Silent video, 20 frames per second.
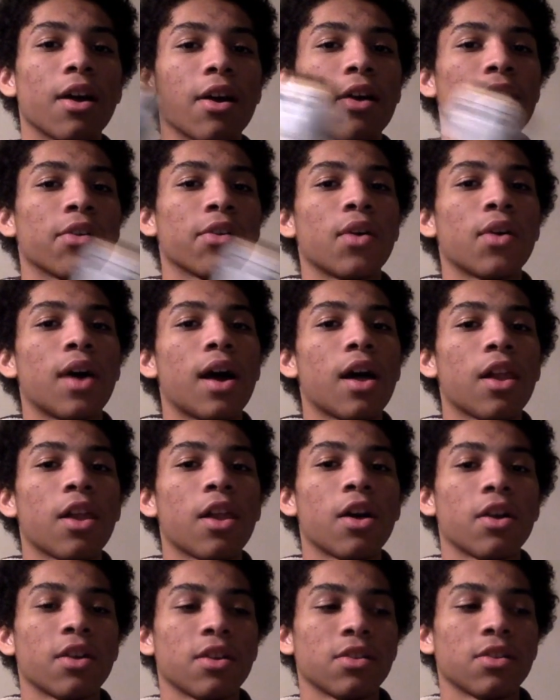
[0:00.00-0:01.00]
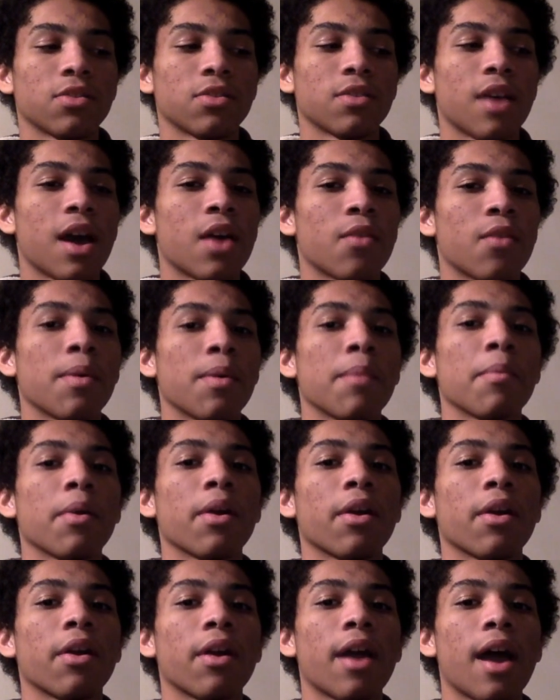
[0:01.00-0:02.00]
I don't know how long it I don't
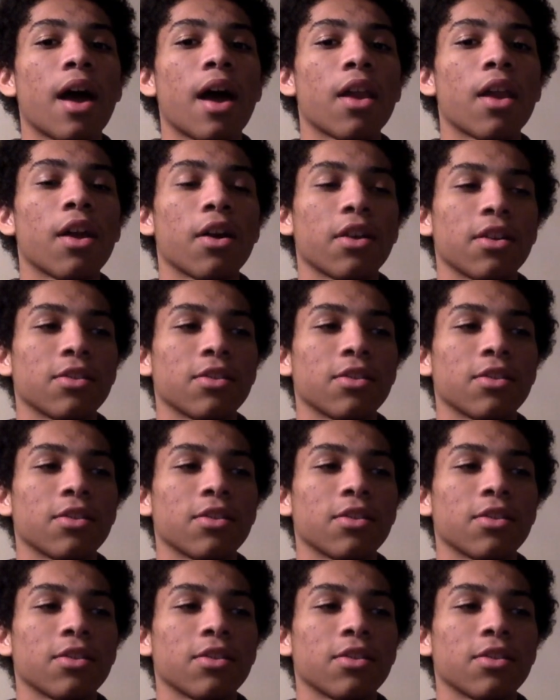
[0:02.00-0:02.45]
remember how long